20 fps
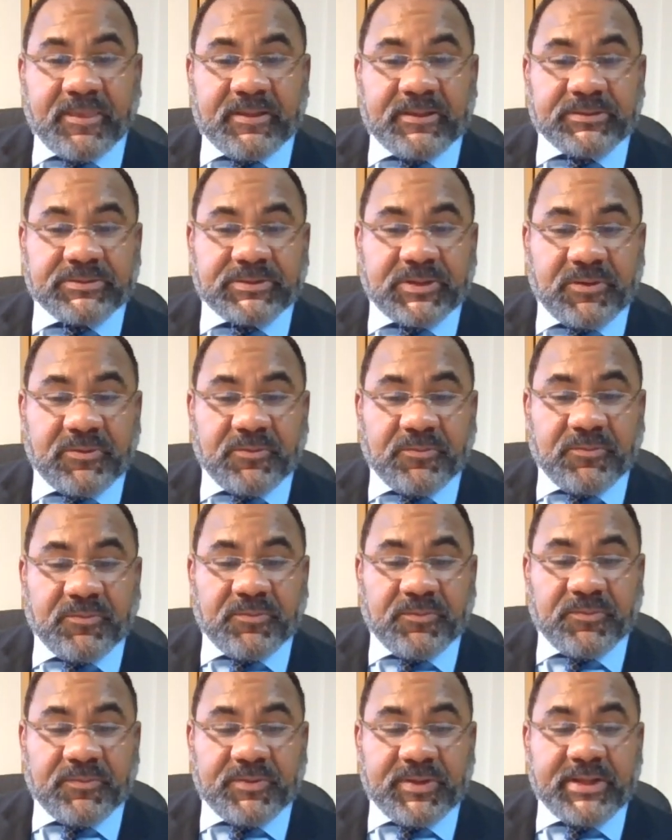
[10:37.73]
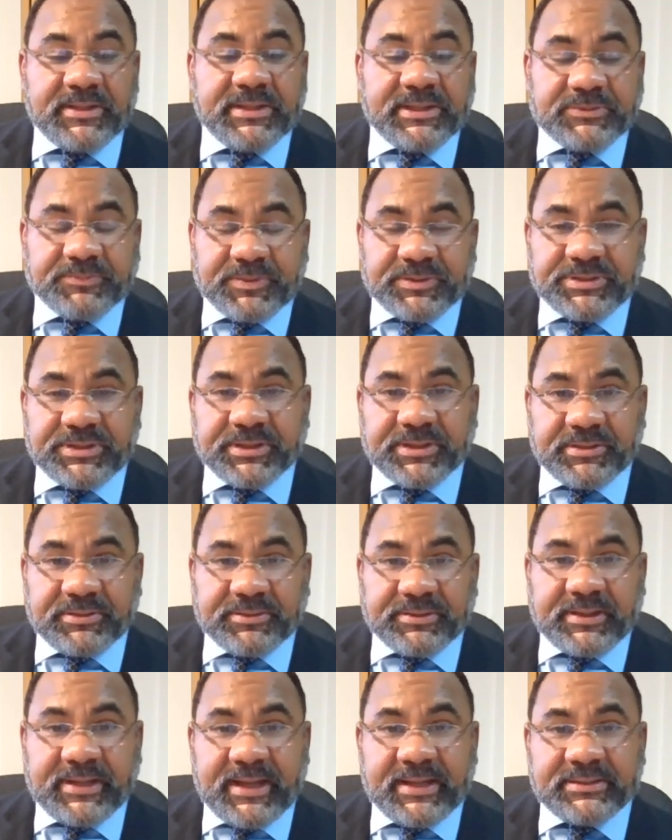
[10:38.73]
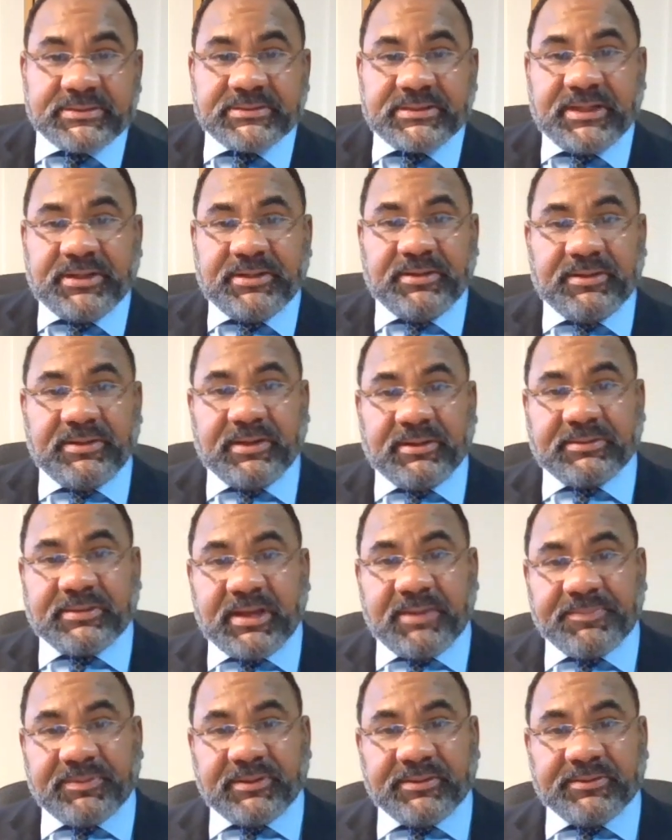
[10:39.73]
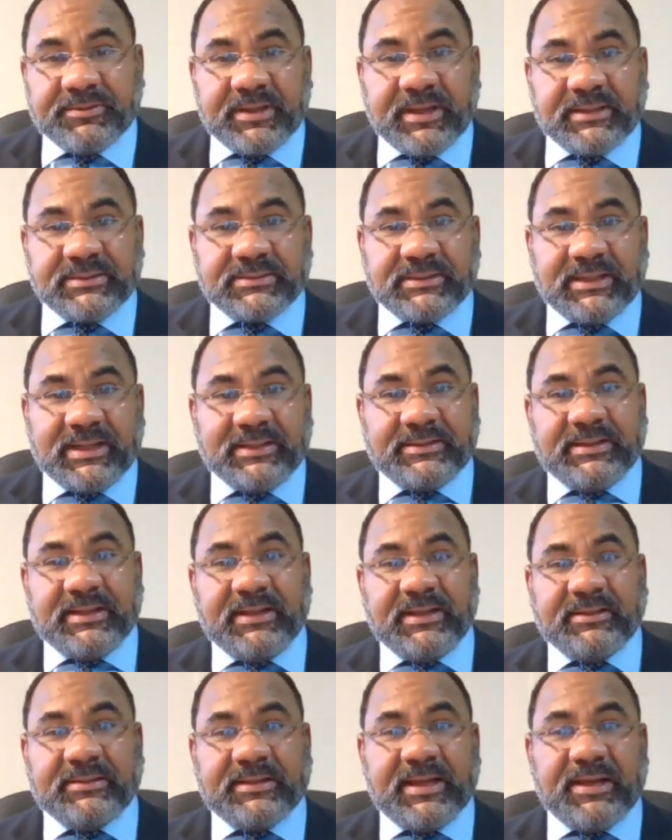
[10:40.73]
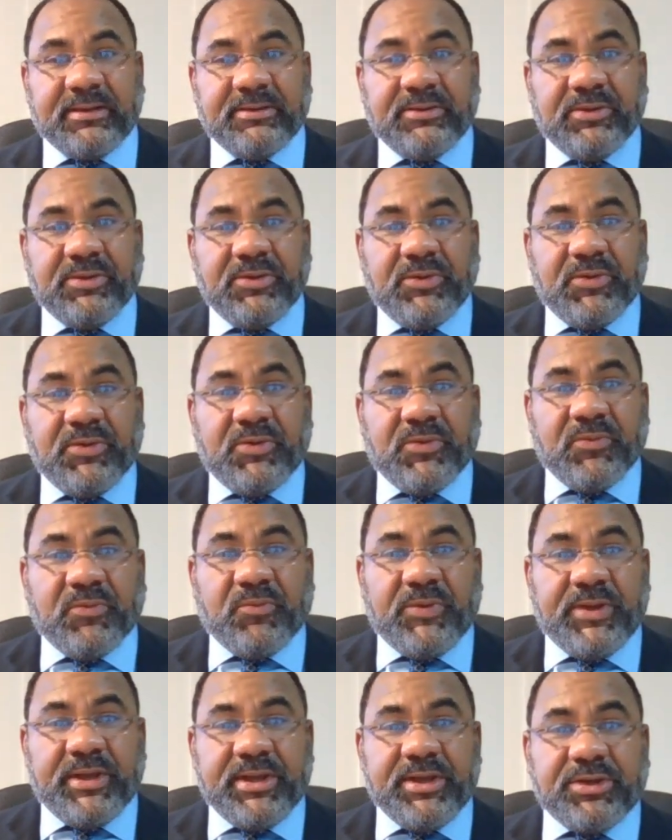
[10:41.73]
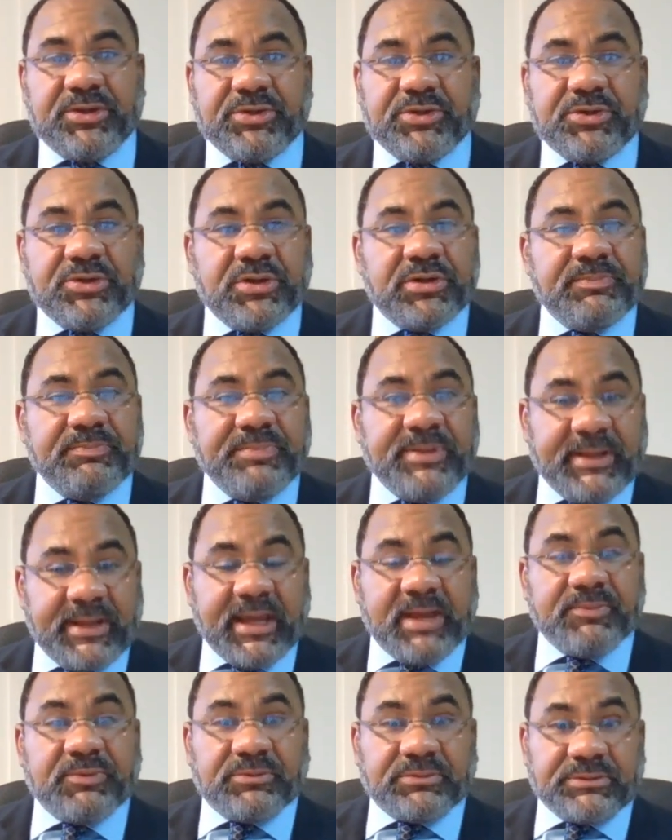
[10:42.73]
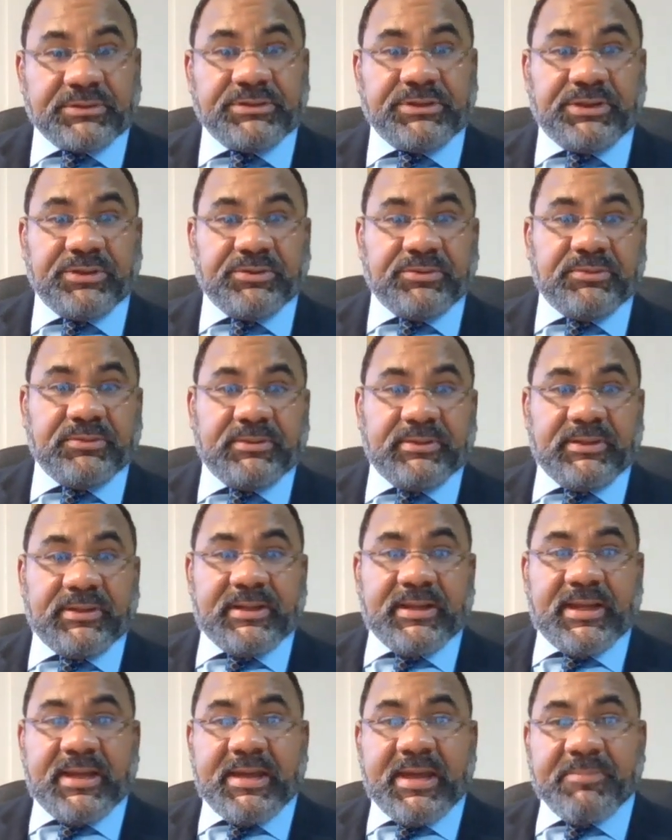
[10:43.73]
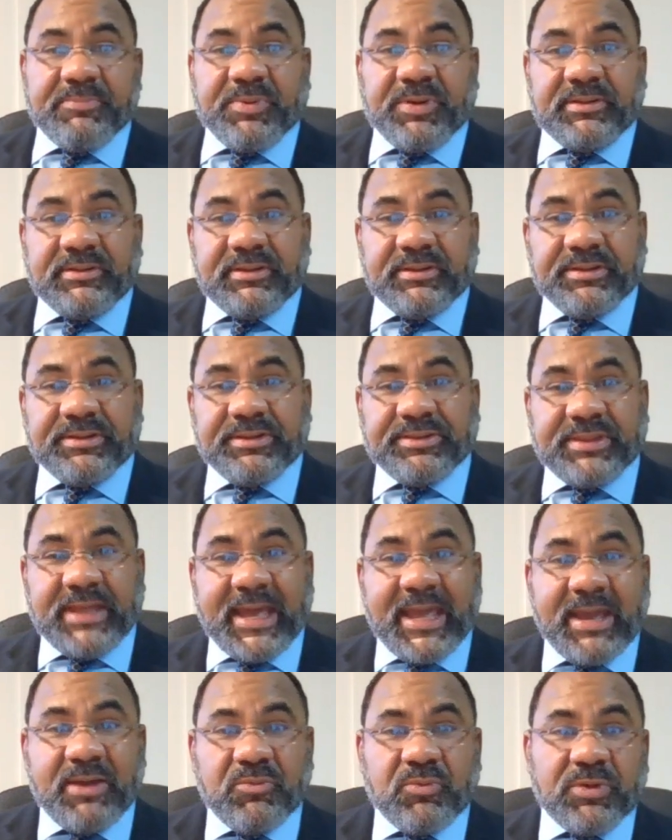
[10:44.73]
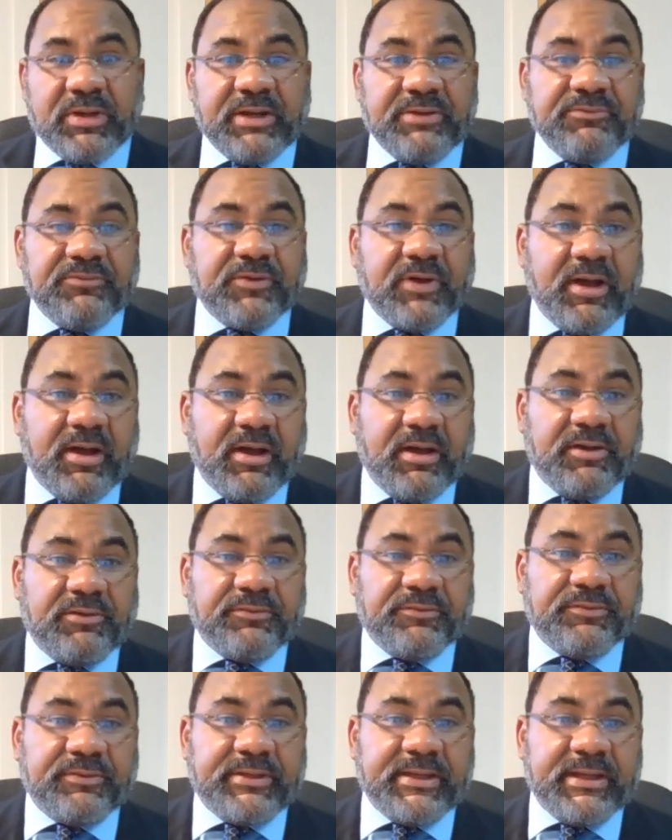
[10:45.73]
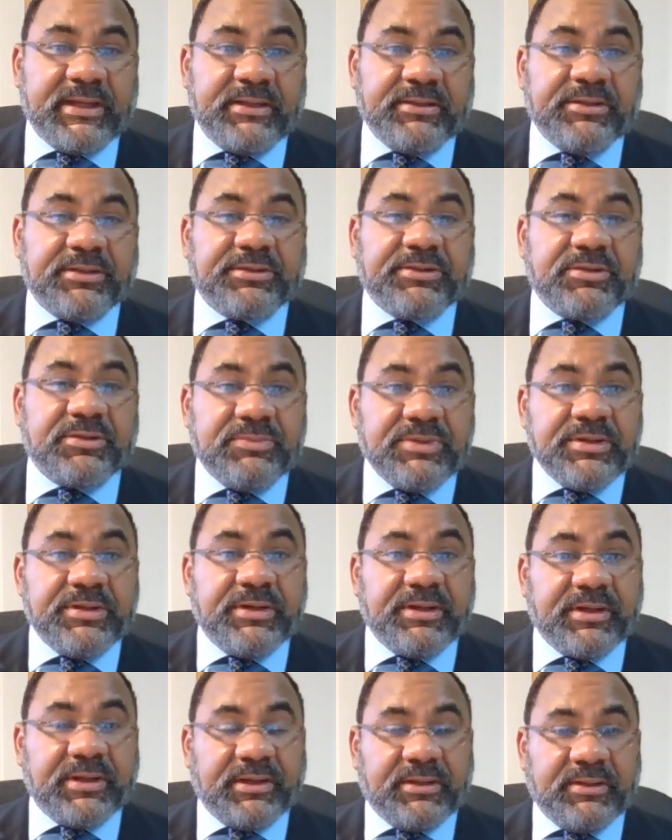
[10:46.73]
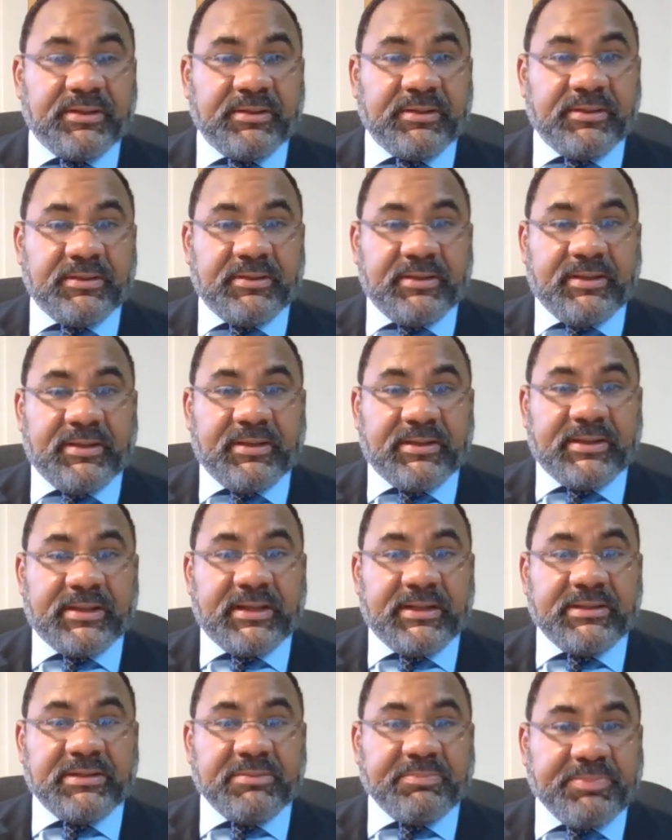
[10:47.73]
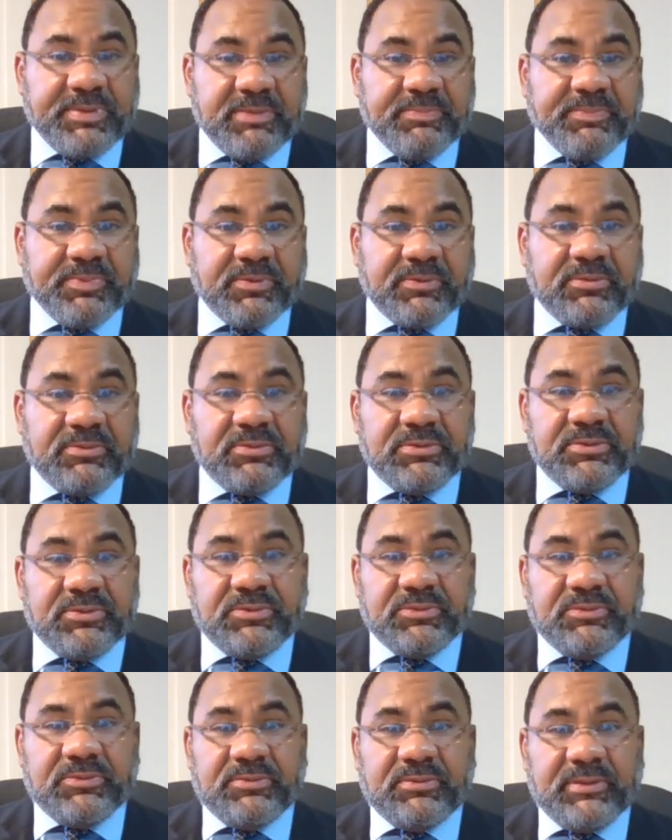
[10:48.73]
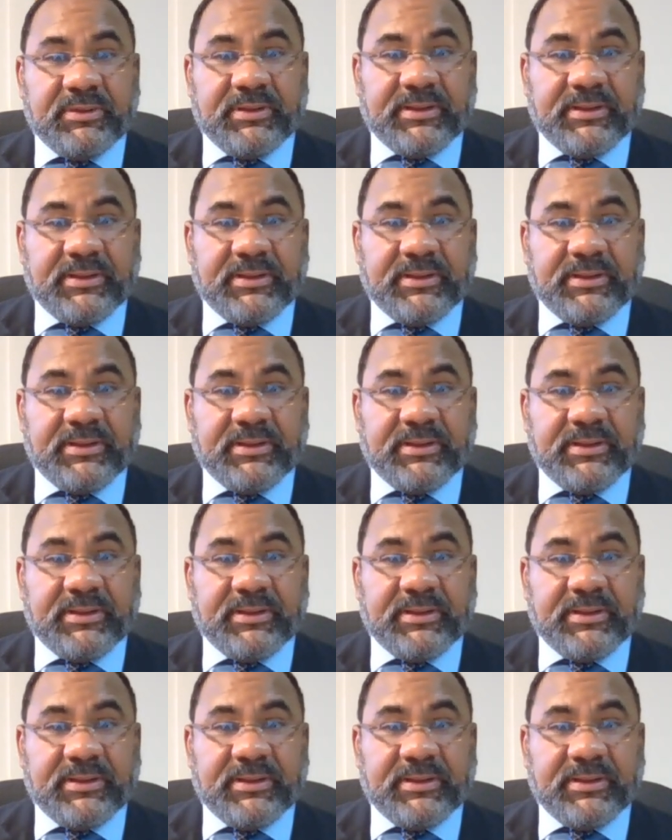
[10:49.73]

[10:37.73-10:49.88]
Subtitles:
So in this particular case, there are a couple of things that I think that we could be able to do, but they would involve getting the community, getting the people who